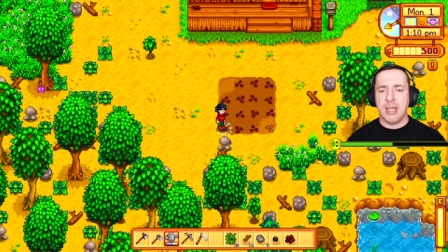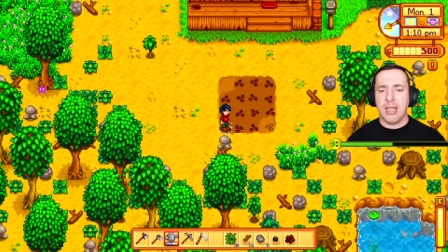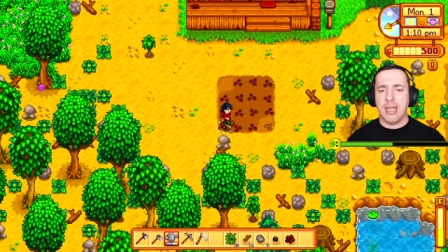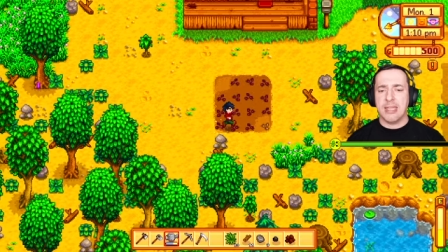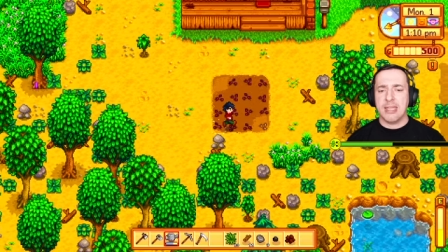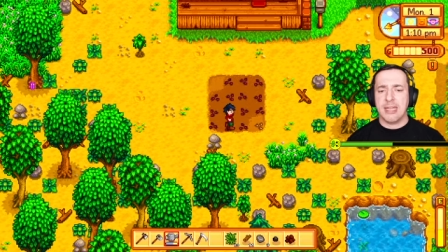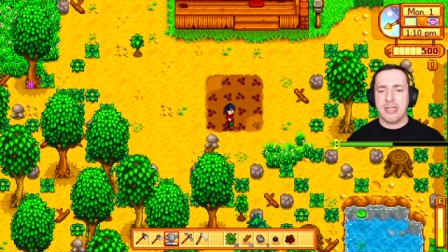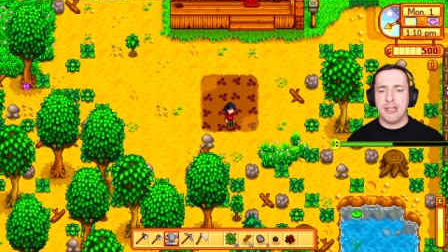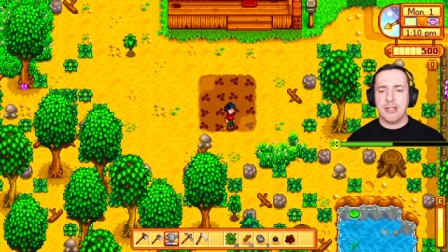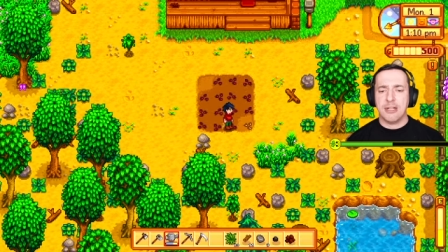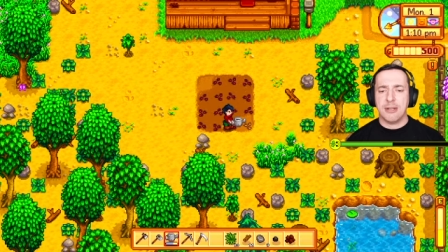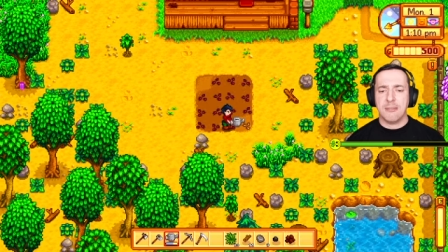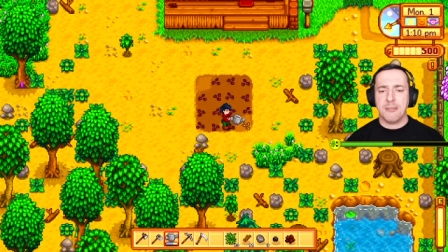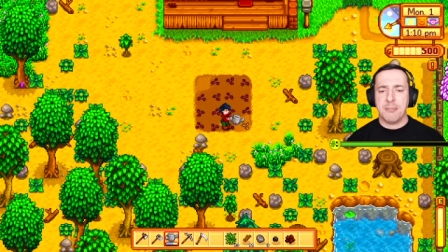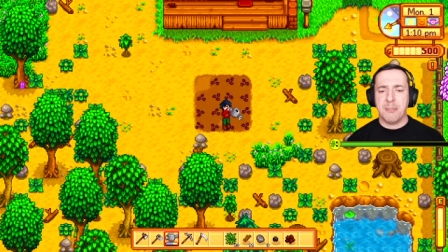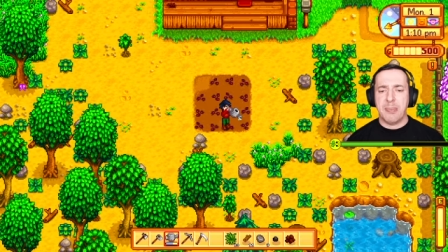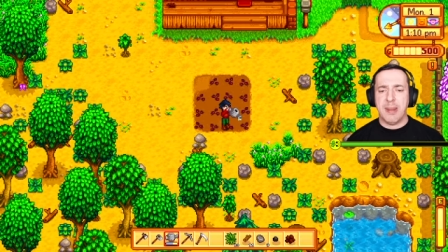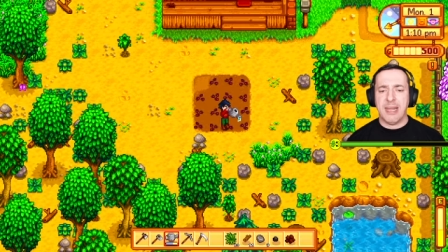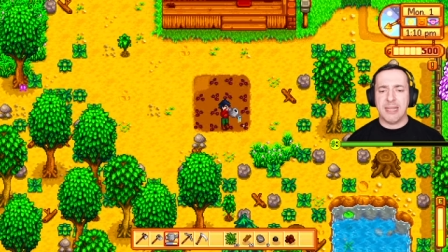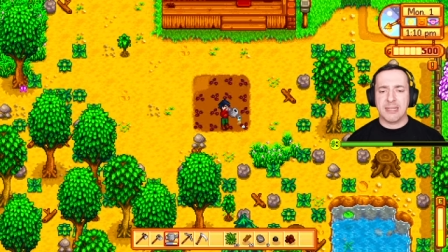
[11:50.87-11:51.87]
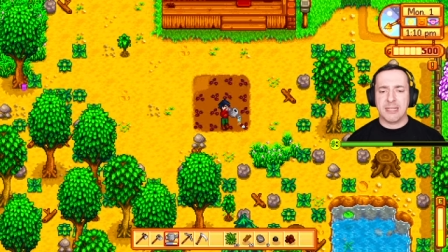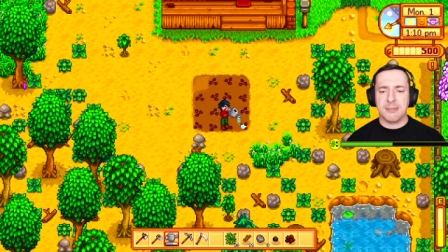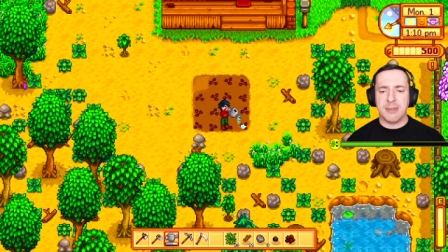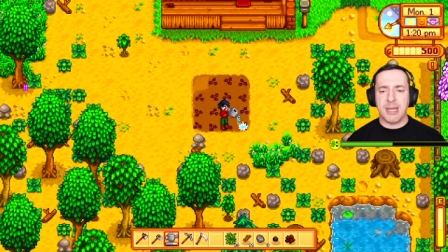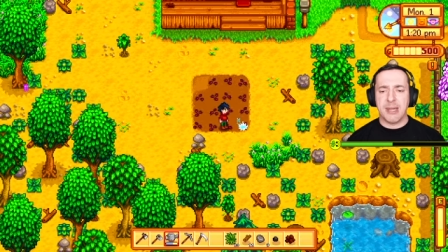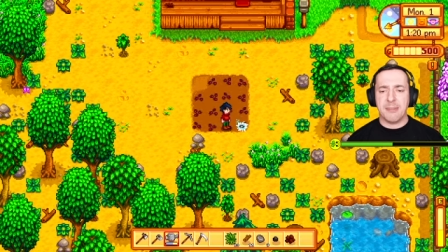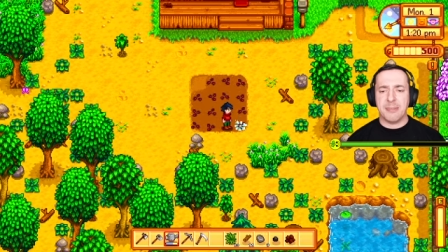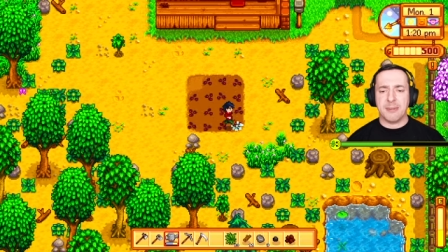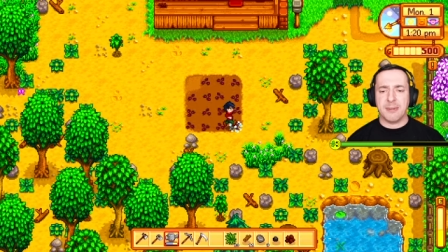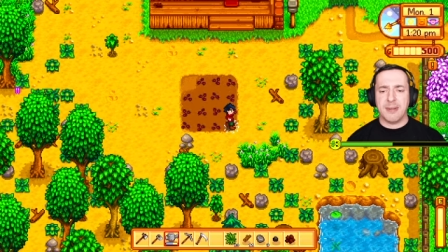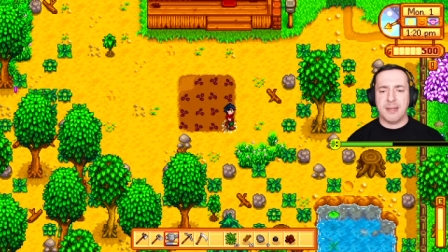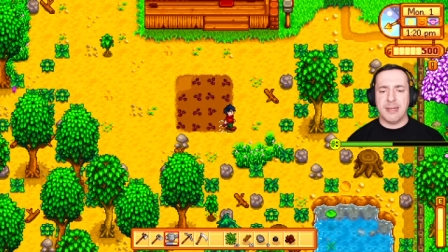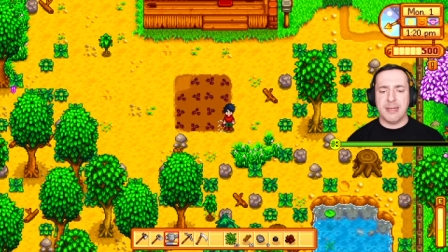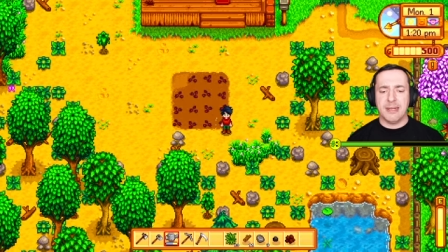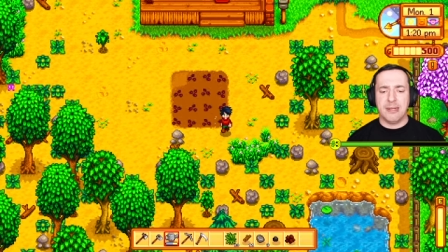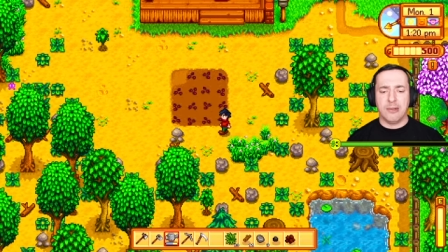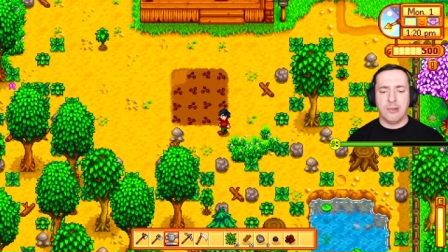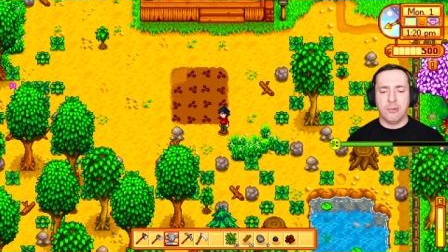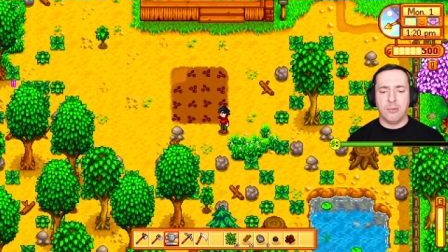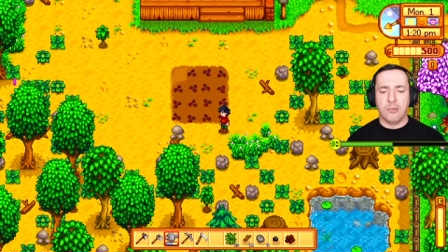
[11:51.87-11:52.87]
and then you can pick them up
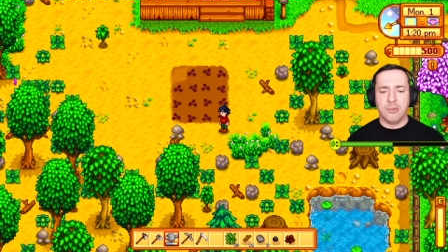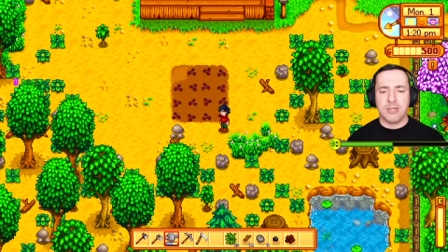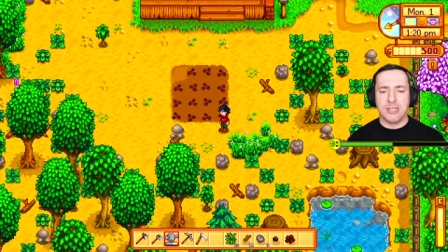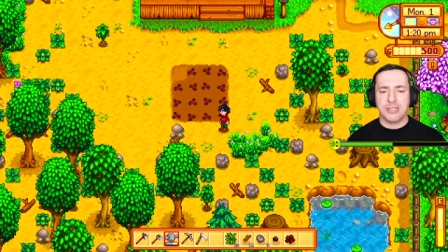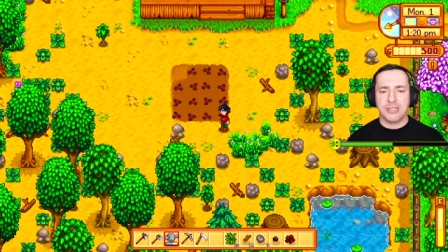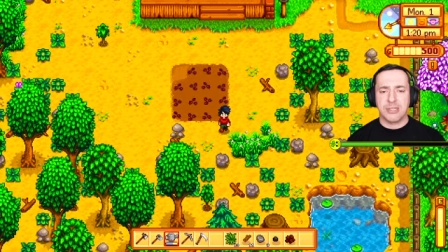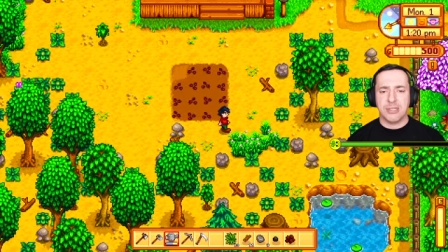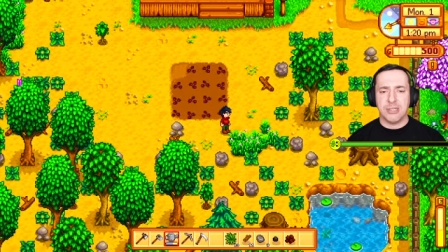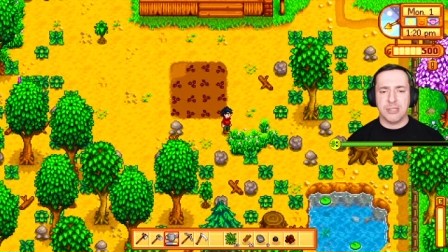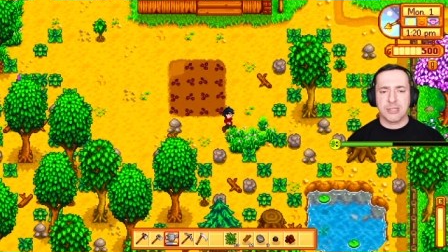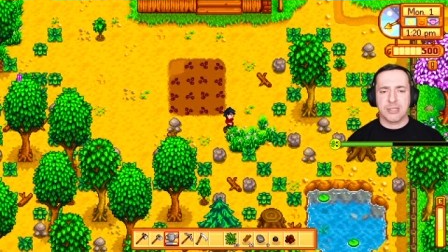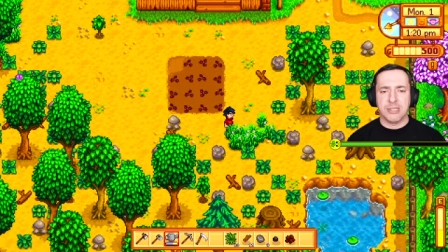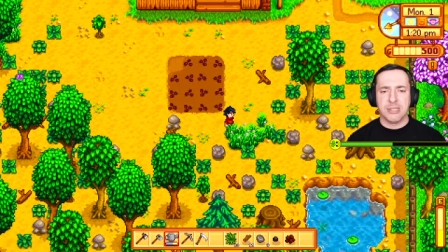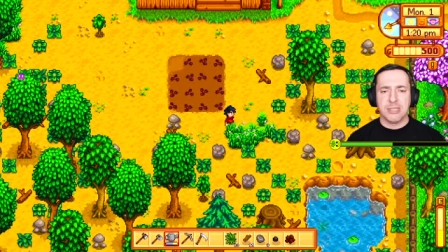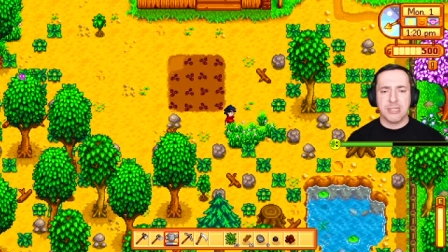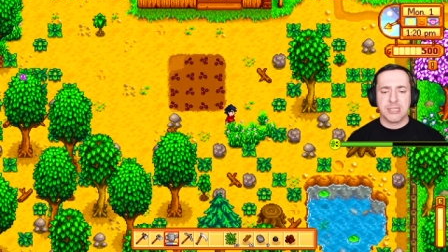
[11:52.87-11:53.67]
and all is good.